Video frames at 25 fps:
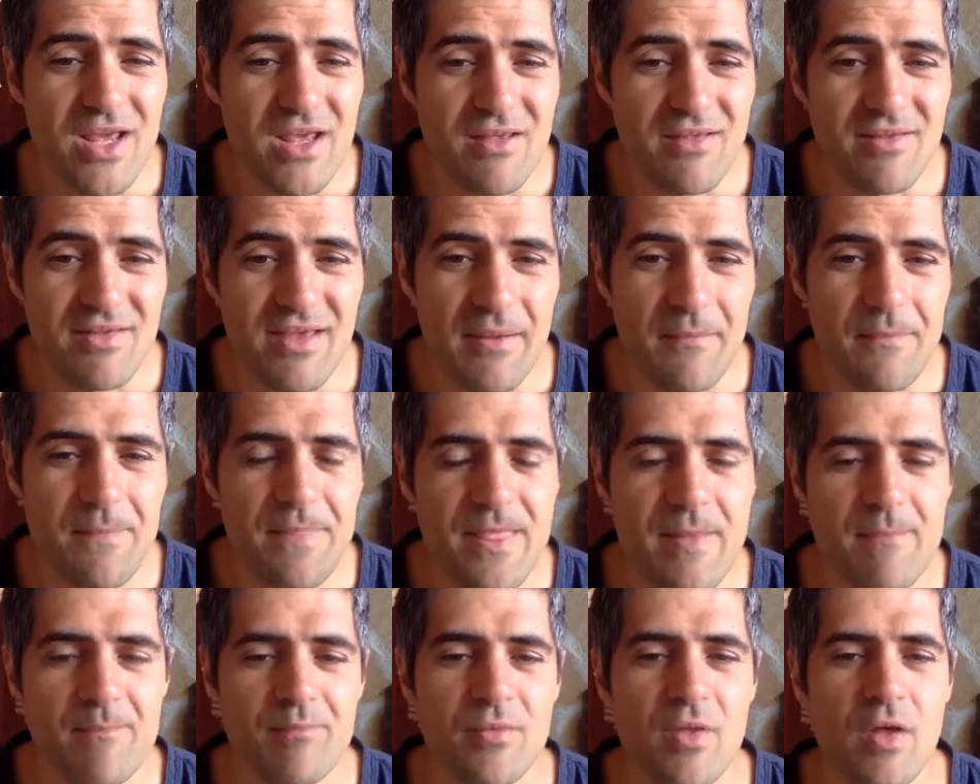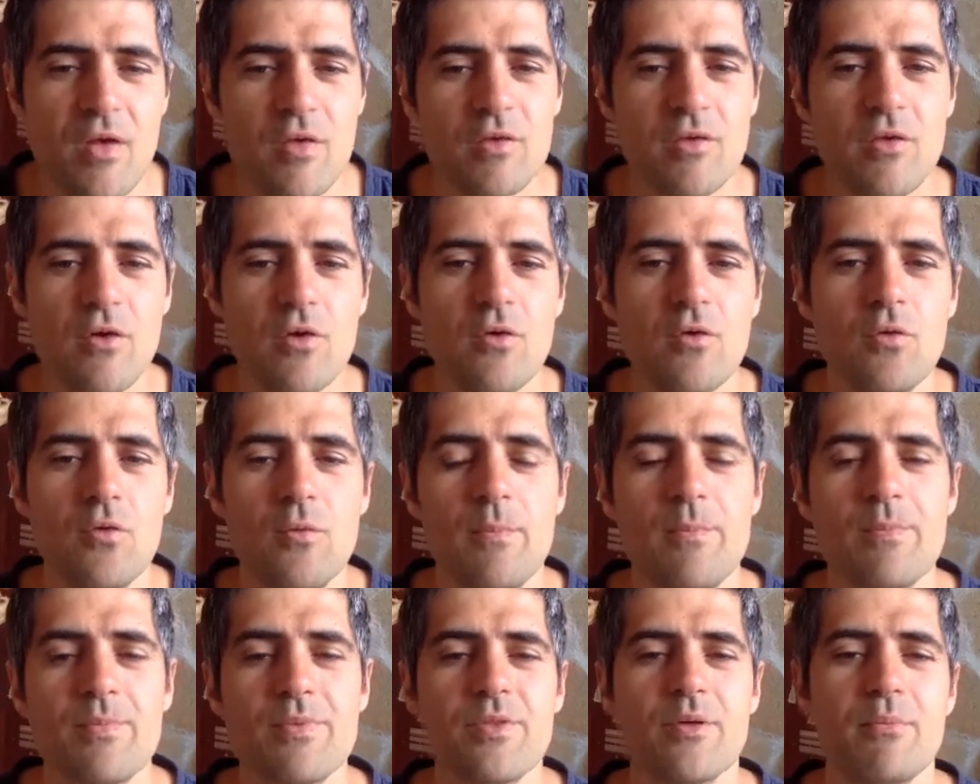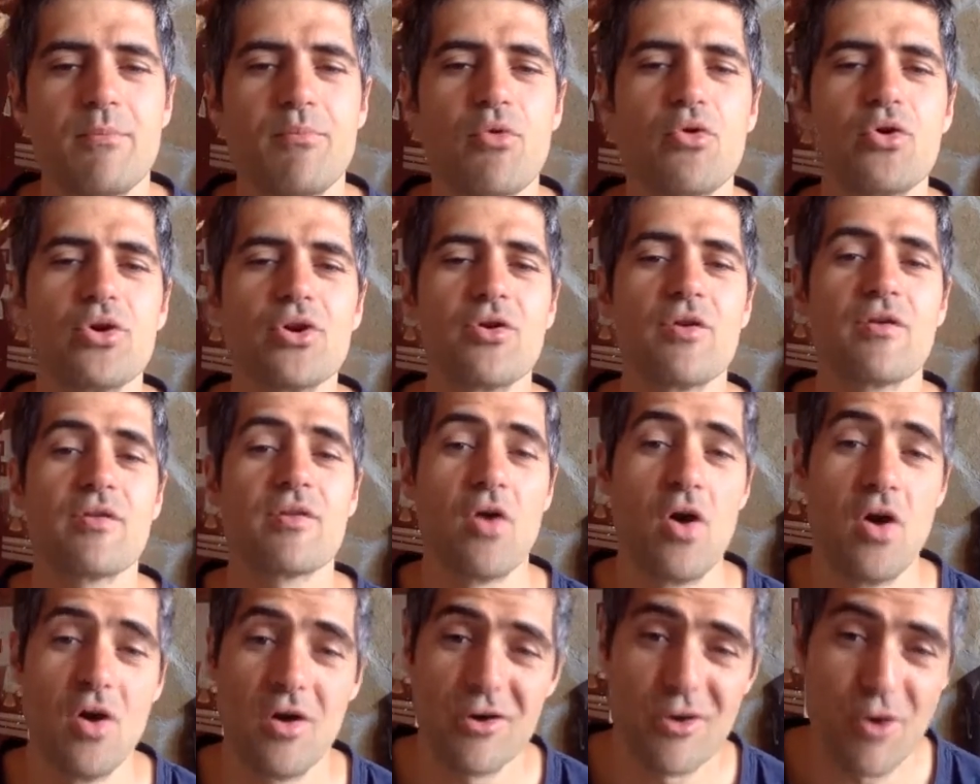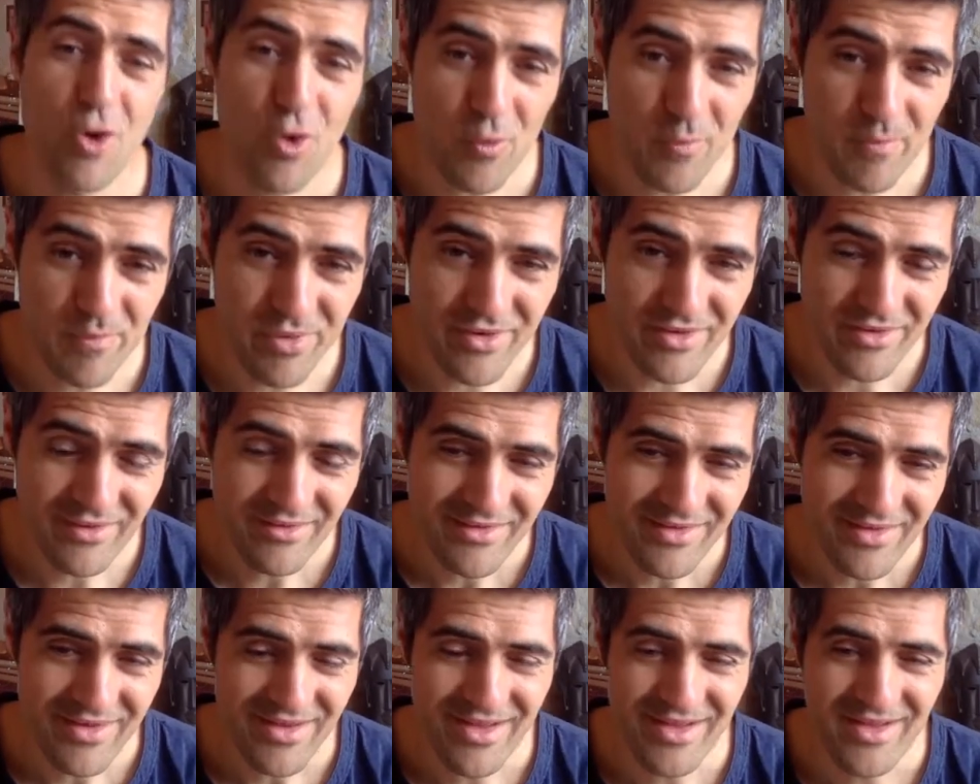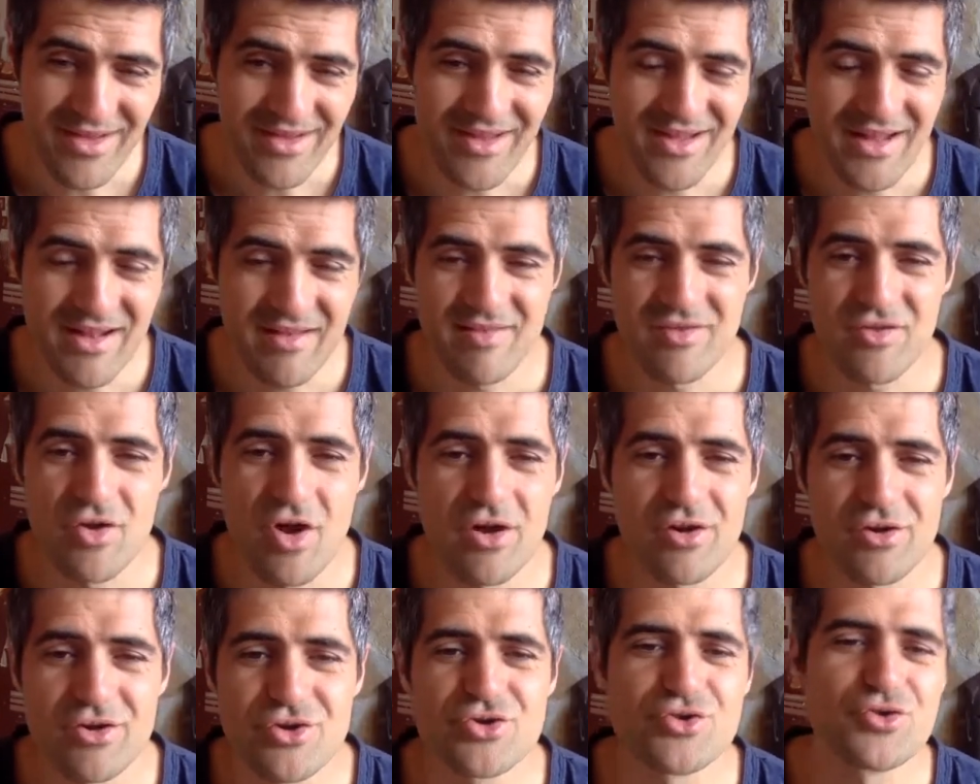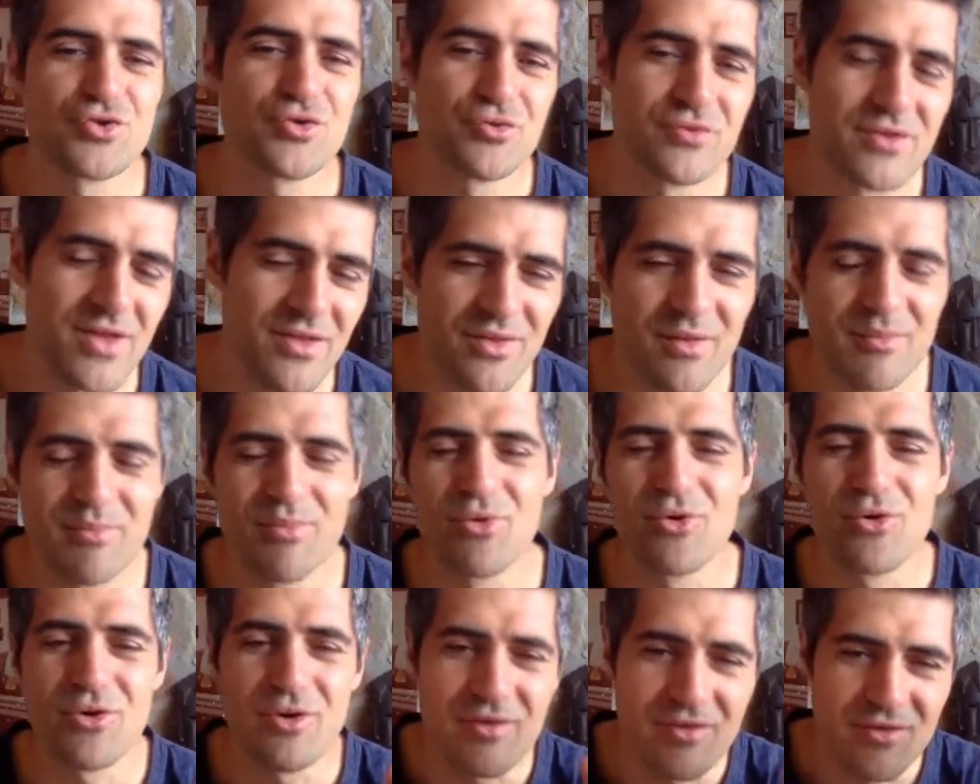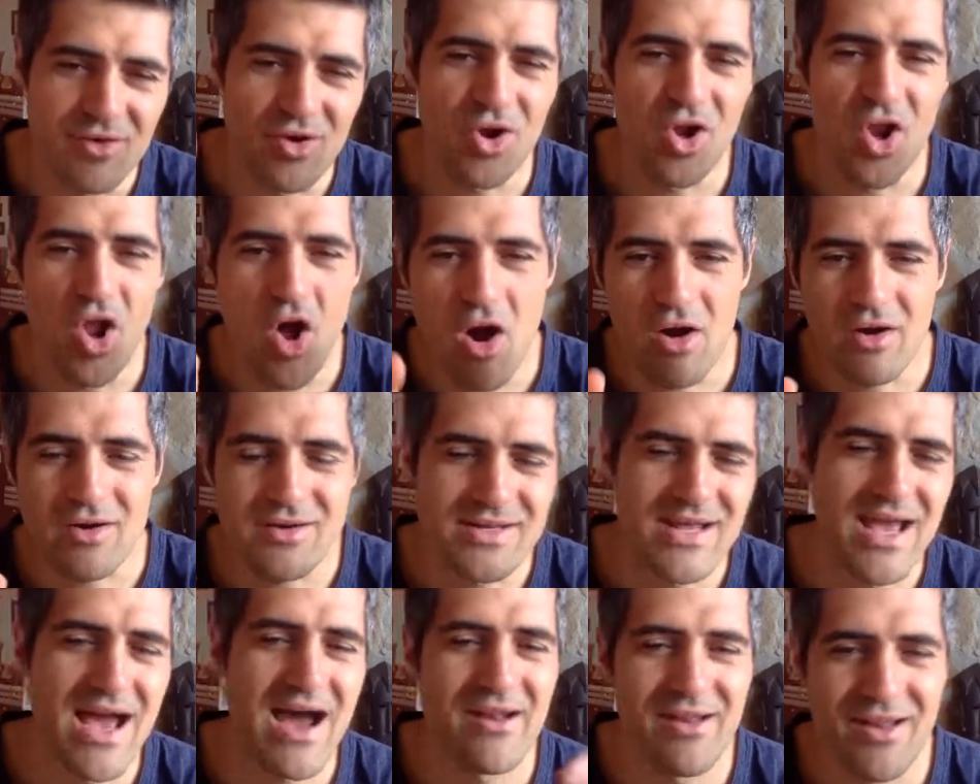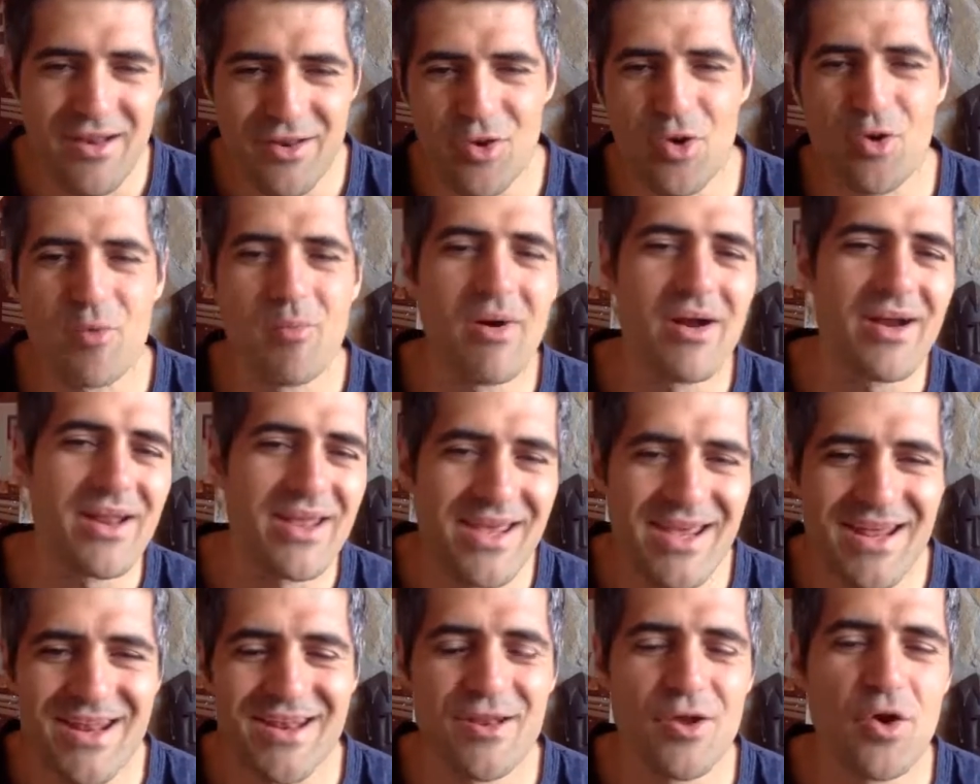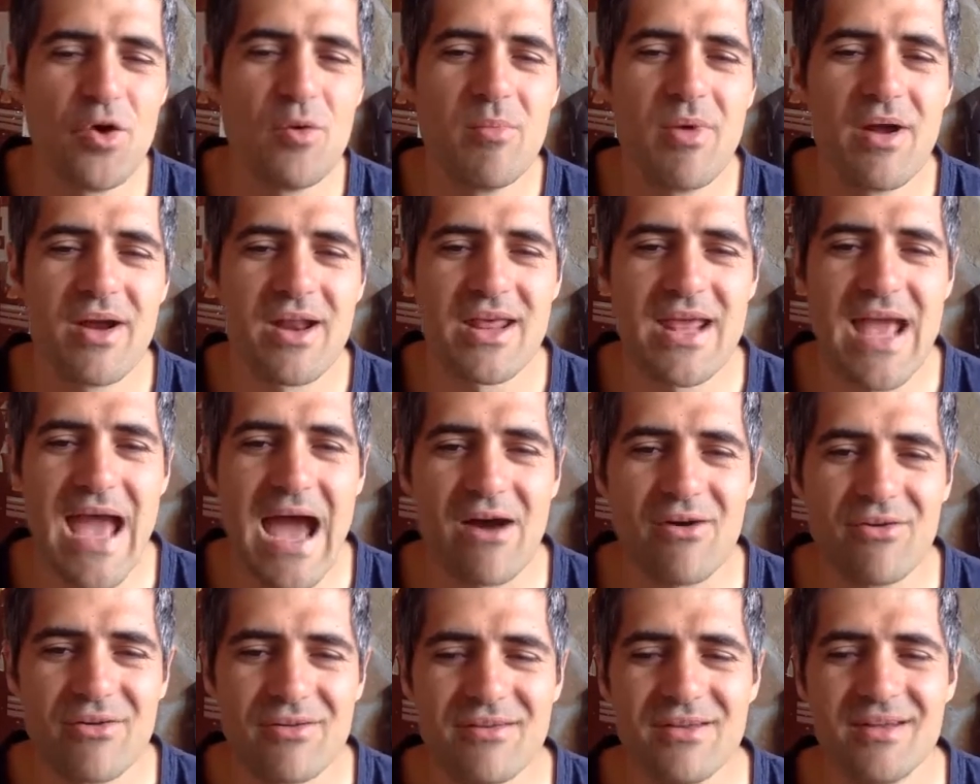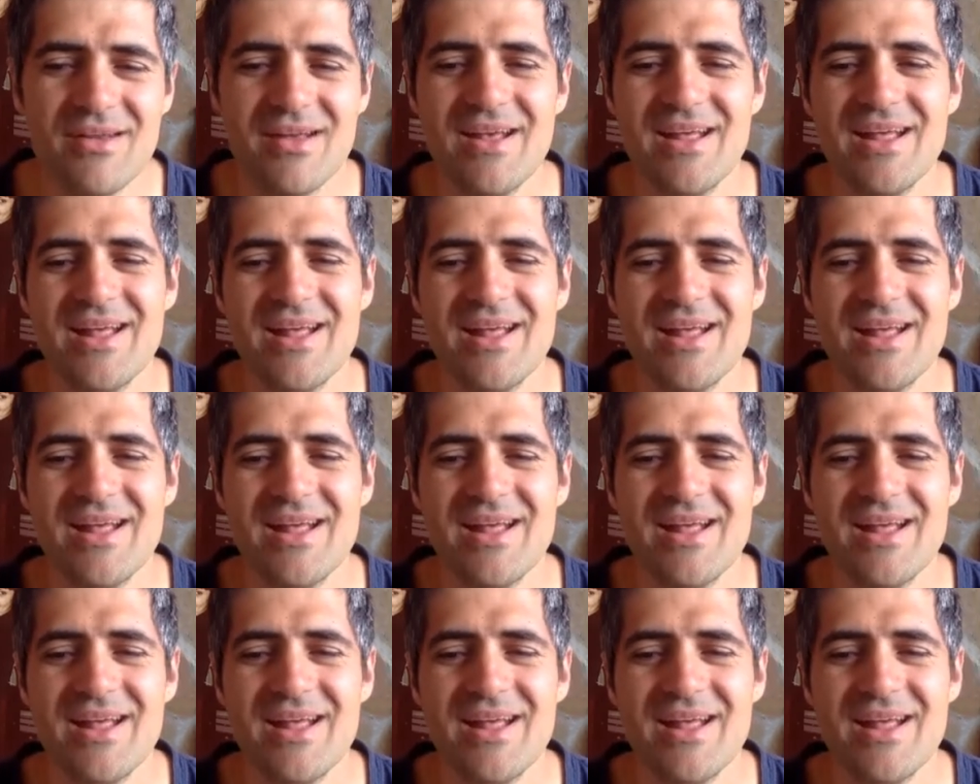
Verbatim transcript: easy so the borders are open uh, it's not true that the borders are locked down and nobody in nobody out